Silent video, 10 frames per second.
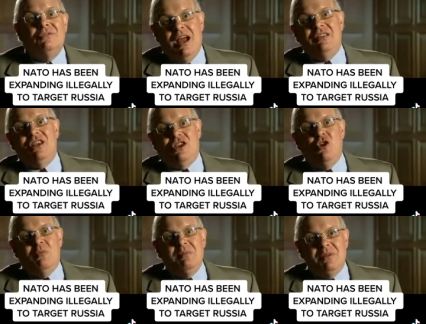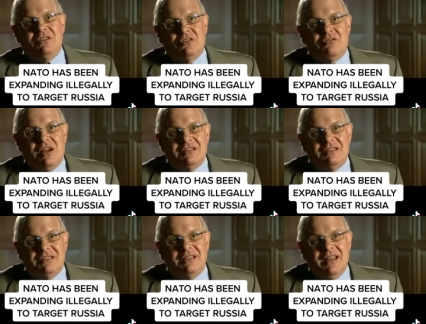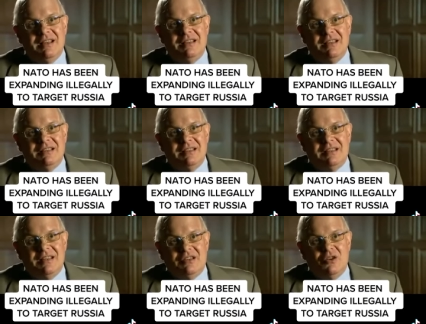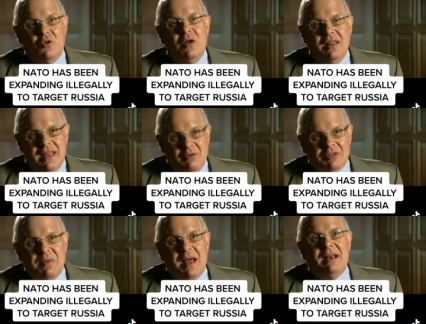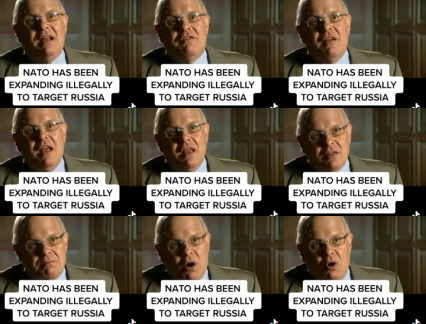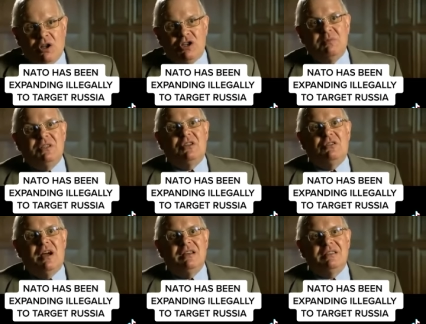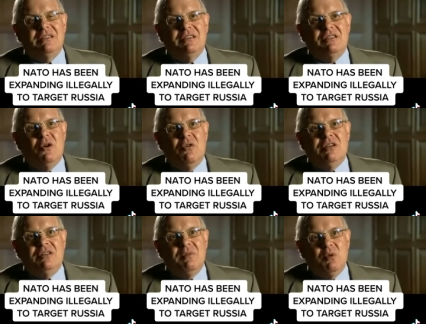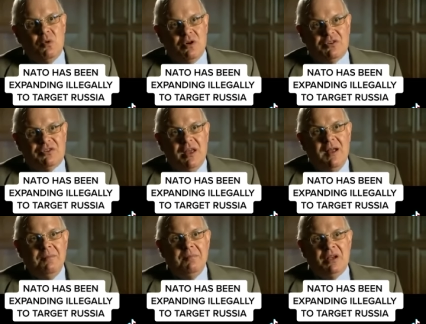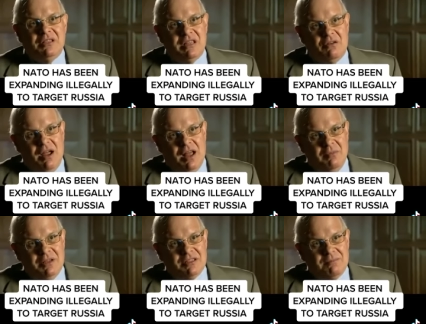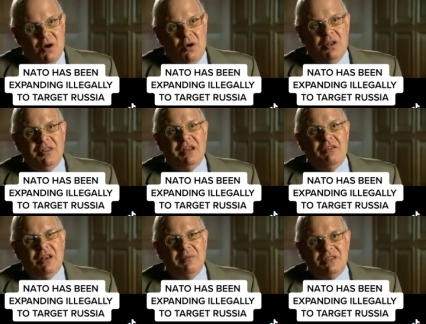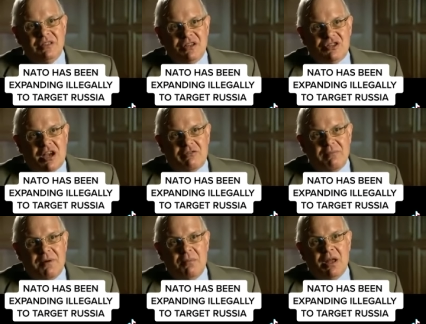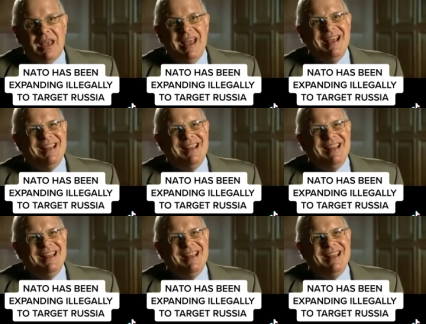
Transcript: You had the Cuban Missile Crisis in 1962. That was bad enough. The Polish missile crisis is going to be worse because there are elements in Poland, there are elements in the Czech Republic.